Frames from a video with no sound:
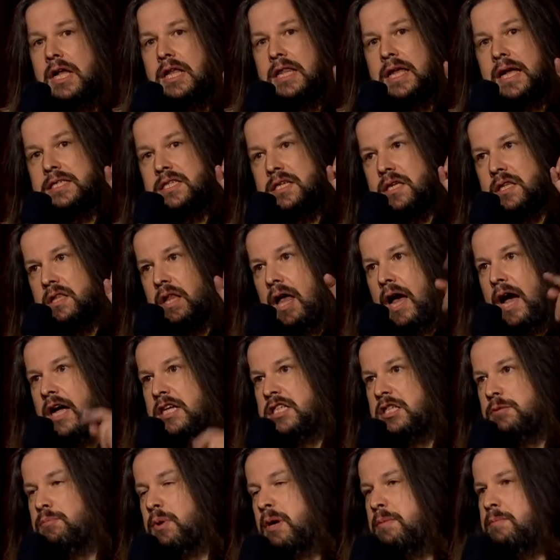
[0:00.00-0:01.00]
That's a lie
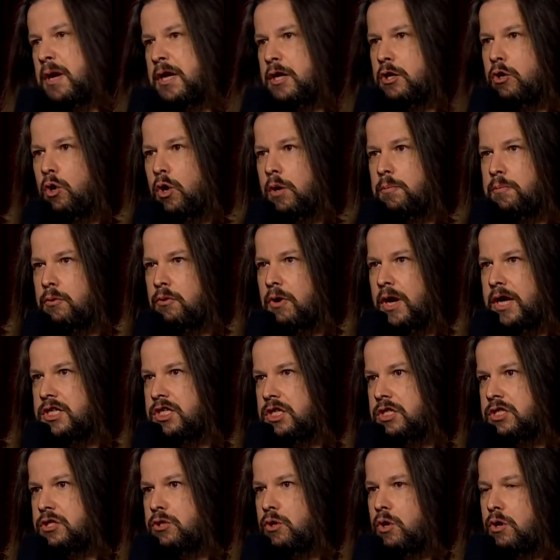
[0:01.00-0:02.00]
spread by
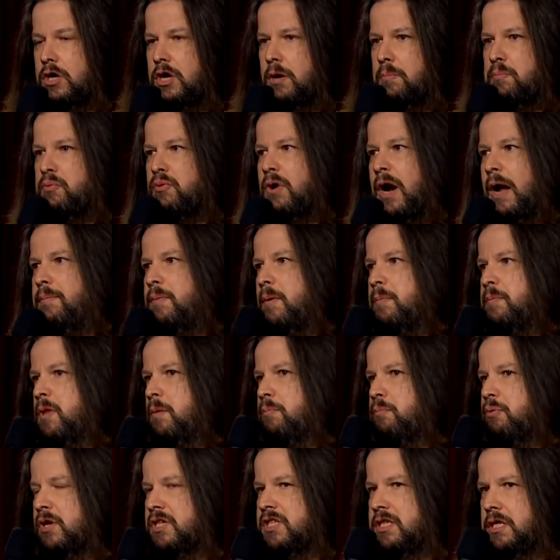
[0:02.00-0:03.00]
corporations in order to prop up
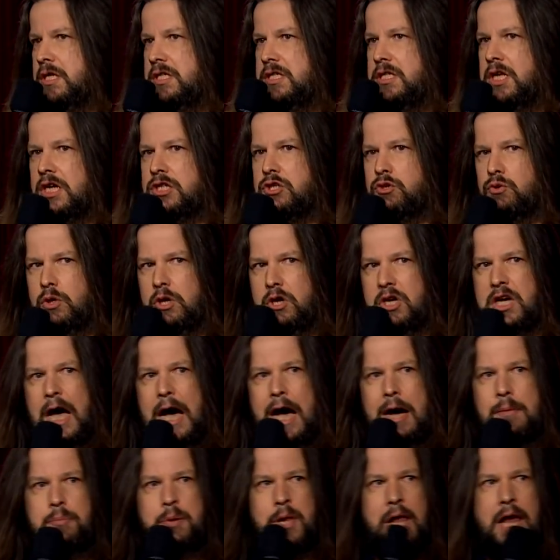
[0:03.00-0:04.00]
the prison industrial
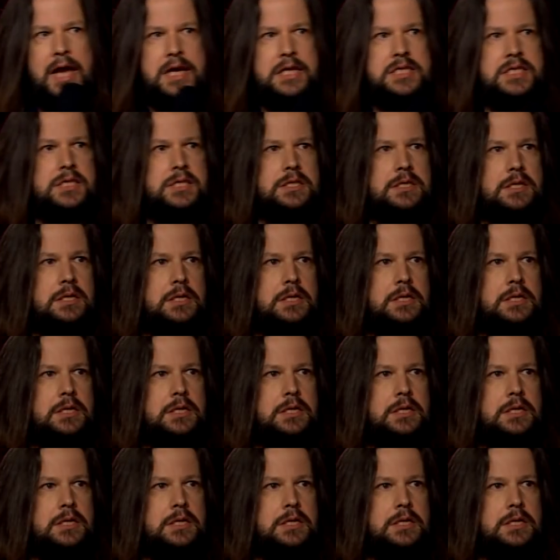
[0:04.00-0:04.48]
complex.